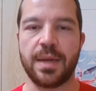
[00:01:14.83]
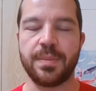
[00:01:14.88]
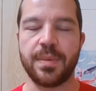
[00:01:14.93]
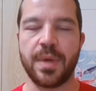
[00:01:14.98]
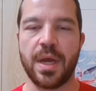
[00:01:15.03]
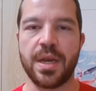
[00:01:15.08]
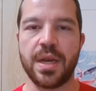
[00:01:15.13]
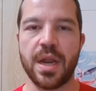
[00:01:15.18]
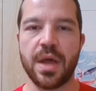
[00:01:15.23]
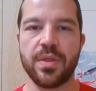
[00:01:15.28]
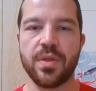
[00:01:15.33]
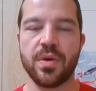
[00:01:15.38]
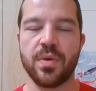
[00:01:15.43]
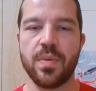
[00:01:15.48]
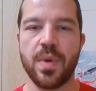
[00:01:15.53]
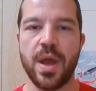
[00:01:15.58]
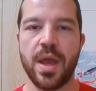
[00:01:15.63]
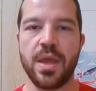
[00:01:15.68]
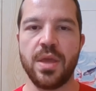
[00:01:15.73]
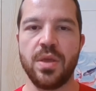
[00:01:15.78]
Another
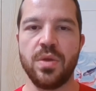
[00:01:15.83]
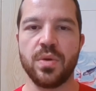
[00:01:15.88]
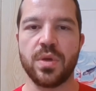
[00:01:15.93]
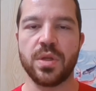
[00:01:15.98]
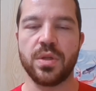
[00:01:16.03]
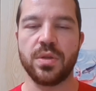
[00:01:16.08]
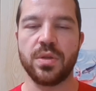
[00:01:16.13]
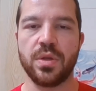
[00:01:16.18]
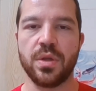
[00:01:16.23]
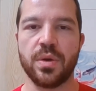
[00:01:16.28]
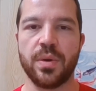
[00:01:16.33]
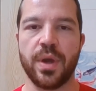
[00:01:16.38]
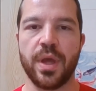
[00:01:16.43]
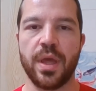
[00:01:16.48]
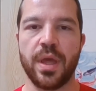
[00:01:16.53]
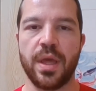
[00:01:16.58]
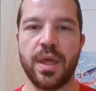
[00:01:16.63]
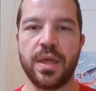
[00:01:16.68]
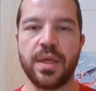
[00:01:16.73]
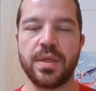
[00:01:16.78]
way you can do
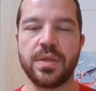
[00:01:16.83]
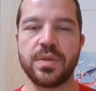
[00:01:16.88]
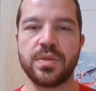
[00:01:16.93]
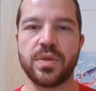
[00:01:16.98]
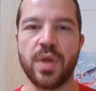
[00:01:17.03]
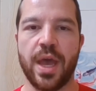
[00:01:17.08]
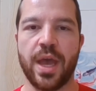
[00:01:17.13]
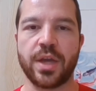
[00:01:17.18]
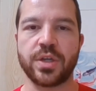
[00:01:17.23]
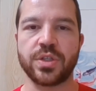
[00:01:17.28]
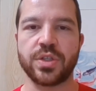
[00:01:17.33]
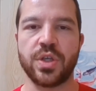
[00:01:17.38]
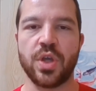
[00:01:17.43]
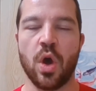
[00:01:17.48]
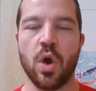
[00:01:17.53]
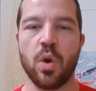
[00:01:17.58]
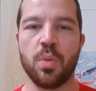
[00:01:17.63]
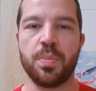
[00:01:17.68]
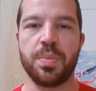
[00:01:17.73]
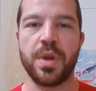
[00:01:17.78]
it is actually
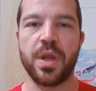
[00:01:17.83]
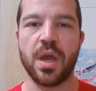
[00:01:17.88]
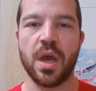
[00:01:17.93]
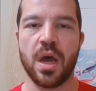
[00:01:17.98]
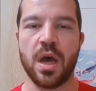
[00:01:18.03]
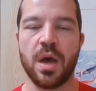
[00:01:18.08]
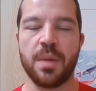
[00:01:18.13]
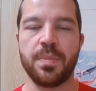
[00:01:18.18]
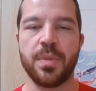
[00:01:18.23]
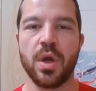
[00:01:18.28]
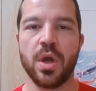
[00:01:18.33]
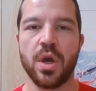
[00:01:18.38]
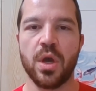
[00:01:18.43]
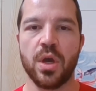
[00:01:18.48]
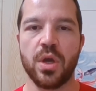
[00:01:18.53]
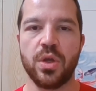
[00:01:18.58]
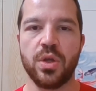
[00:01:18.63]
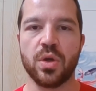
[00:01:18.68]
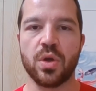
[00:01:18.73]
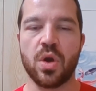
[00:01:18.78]
opening up
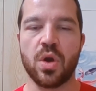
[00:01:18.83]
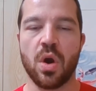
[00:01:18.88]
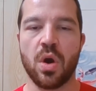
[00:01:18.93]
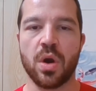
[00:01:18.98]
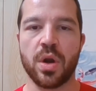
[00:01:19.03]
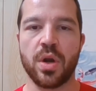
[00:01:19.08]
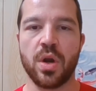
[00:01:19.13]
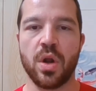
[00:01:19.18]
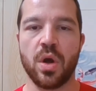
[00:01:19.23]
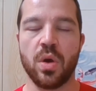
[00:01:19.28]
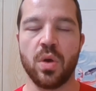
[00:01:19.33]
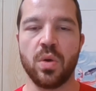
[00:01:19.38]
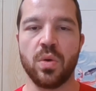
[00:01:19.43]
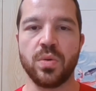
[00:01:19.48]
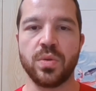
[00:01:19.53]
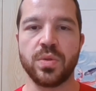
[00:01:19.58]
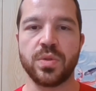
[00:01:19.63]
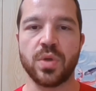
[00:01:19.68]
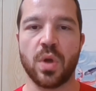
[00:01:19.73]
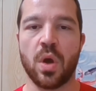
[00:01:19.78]
your garden
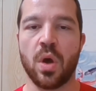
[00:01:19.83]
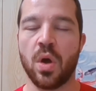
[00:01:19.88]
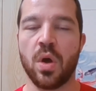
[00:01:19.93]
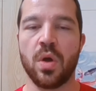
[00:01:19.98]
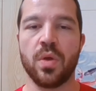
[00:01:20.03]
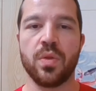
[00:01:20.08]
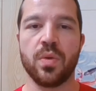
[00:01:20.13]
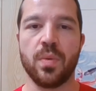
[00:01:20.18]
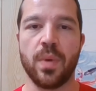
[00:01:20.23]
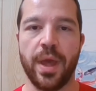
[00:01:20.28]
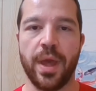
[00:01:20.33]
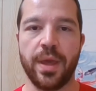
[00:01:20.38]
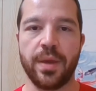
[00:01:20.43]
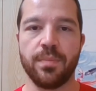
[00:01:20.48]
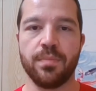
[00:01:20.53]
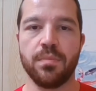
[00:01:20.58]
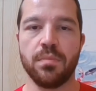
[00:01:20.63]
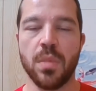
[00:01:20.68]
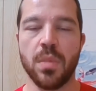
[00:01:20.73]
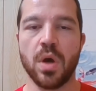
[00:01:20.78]
hose all the way.
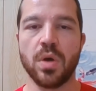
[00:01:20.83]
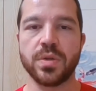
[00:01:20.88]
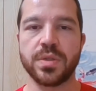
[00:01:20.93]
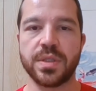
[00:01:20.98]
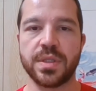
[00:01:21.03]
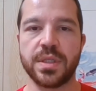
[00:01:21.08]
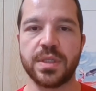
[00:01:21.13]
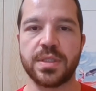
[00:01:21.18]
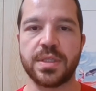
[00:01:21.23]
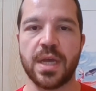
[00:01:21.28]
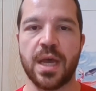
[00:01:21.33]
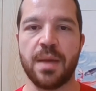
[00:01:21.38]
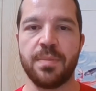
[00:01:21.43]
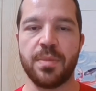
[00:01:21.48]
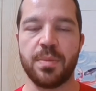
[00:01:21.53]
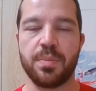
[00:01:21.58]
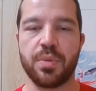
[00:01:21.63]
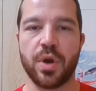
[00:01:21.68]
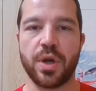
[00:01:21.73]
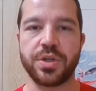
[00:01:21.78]
Most of the time the
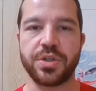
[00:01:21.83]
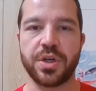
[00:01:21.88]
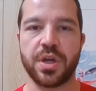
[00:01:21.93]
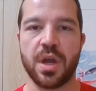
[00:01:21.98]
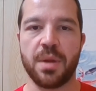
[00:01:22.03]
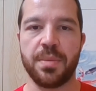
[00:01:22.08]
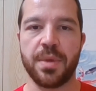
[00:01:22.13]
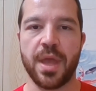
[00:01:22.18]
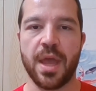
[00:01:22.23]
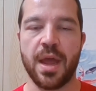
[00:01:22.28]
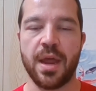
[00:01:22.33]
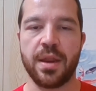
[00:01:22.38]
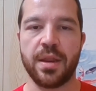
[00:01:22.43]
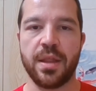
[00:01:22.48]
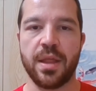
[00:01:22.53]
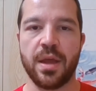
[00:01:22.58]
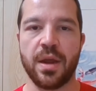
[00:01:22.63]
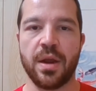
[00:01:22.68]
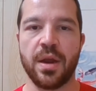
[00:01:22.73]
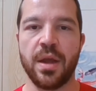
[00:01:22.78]
pressure coming out of
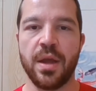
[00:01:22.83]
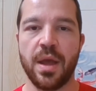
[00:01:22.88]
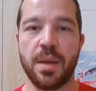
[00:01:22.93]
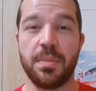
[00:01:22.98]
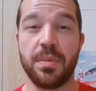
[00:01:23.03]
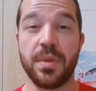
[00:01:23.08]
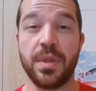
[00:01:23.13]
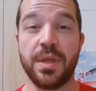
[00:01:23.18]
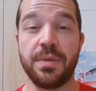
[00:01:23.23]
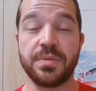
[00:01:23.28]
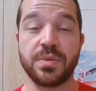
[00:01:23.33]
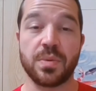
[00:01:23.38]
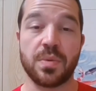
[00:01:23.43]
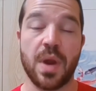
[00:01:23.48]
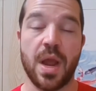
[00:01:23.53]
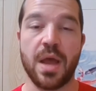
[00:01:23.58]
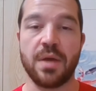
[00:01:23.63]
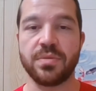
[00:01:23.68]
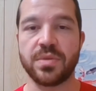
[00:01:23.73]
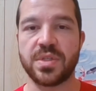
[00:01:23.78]
there leaves
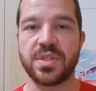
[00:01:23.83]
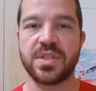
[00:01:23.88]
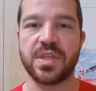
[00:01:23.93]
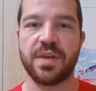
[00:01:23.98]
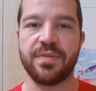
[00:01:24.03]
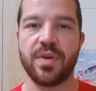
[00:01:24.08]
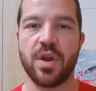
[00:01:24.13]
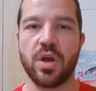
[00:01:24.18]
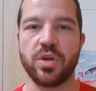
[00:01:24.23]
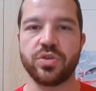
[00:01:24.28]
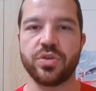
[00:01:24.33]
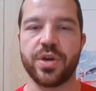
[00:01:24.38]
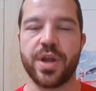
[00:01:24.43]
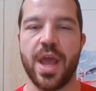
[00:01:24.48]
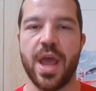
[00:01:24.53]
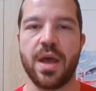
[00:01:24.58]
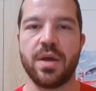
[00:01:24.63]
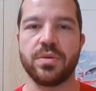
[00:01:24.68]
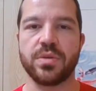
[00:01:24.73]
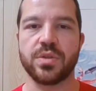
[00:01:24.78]
around 700
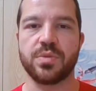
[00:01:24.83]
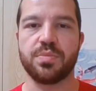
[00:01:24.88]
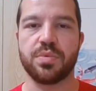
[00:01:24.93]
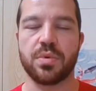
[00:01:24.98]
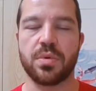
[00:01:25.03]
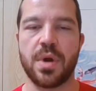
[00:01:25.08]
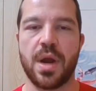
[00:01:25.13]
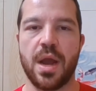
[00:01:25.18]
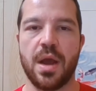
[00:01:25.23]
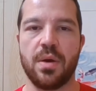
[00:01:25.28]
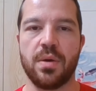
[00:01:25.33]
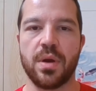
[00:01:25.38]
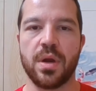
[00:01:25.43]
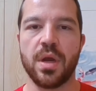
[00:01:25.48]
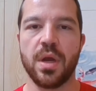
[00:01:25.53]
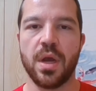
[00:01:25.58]
gallons per hour.